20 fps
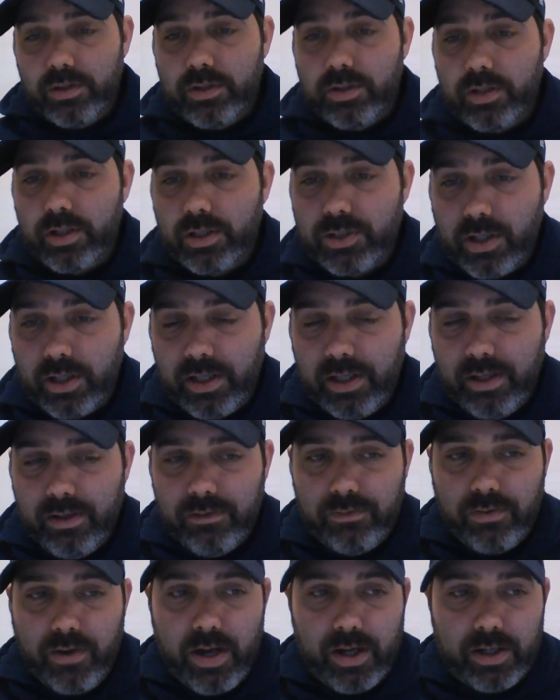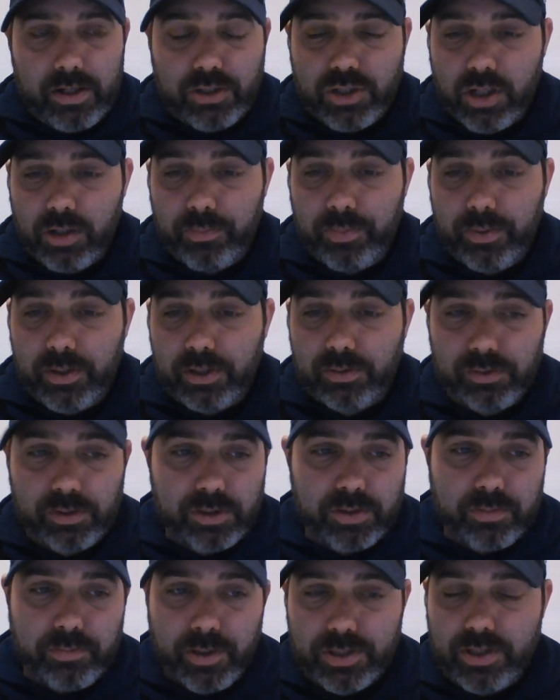Try to give hockey chart picks when
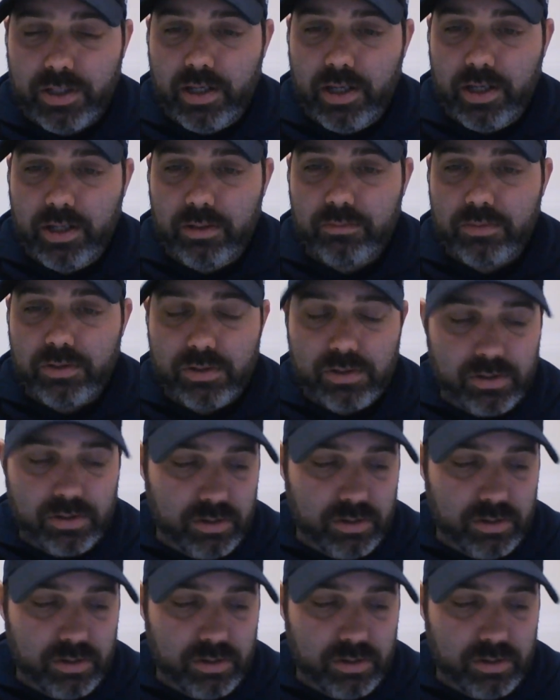there's a bunch of games.